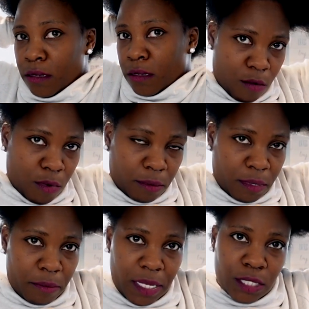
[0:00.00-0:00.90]
I don't want
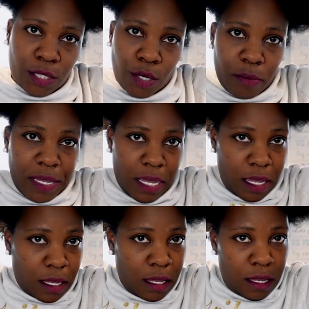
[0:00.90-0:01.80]
them to be too
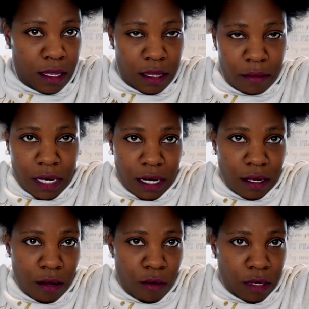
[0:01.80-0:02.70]
big, but I
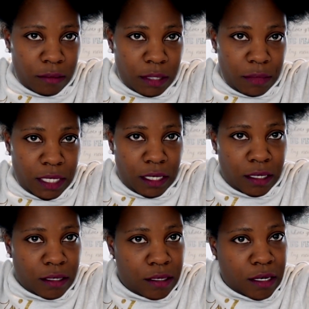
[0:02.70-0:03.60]
don't want them to be,
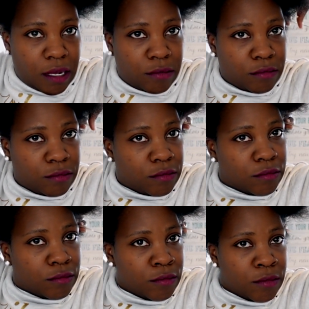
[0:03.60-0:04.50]
you know,
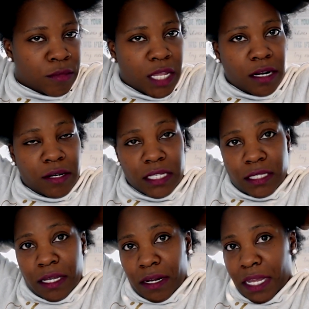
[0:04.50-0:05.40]
they don't
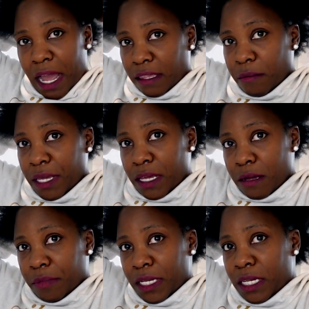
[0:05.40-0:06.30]
necessarily have to be
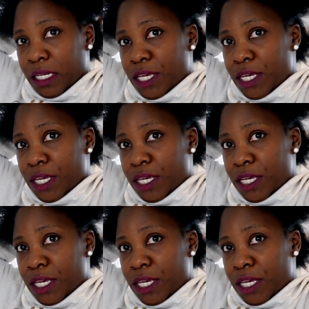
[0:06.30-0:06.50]
completely